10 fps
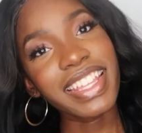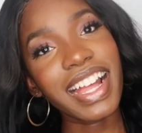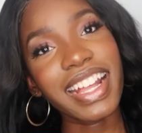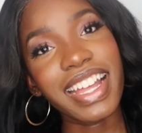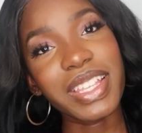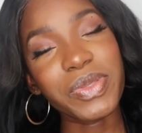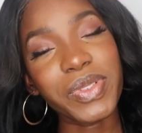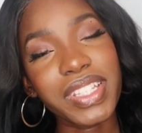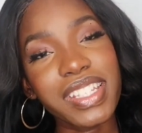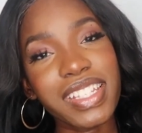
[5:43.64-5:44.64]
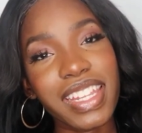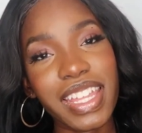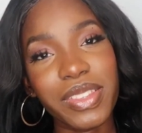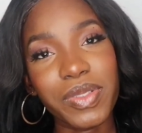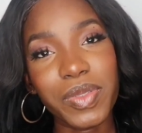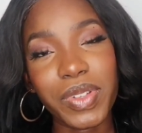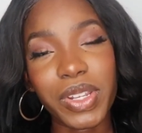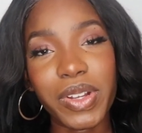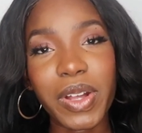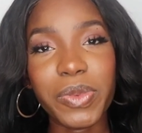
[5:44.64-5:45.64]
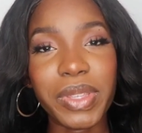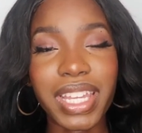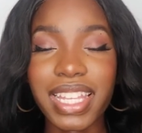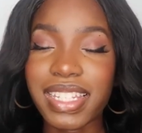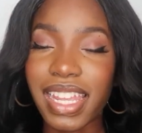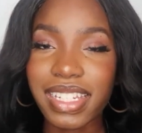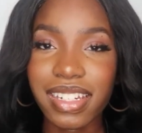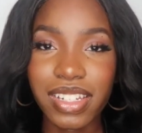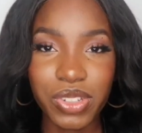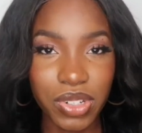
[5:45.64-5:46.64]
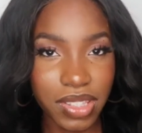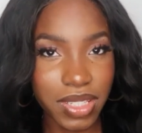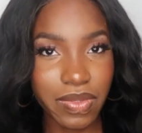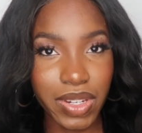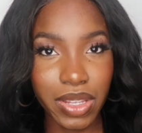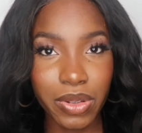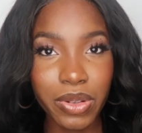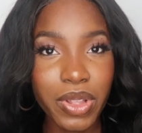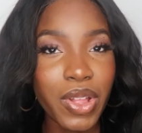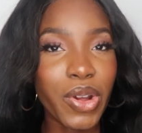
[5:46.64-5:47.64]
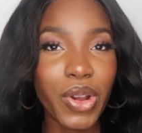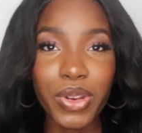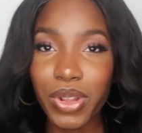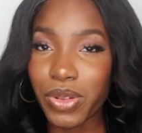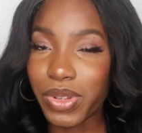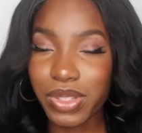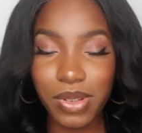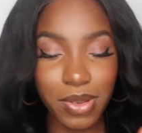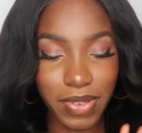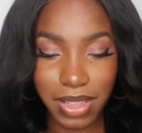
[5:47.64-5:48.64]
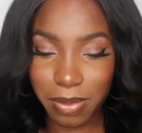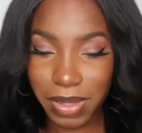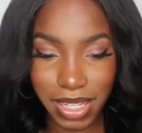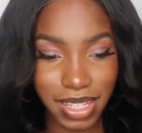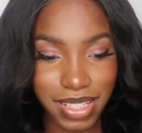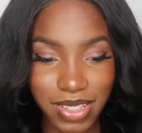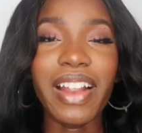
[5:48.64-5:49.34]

Yeah guys, we've gotten to the end of the video. I hope you guys liked and enjoyed this video, although it was all over the place.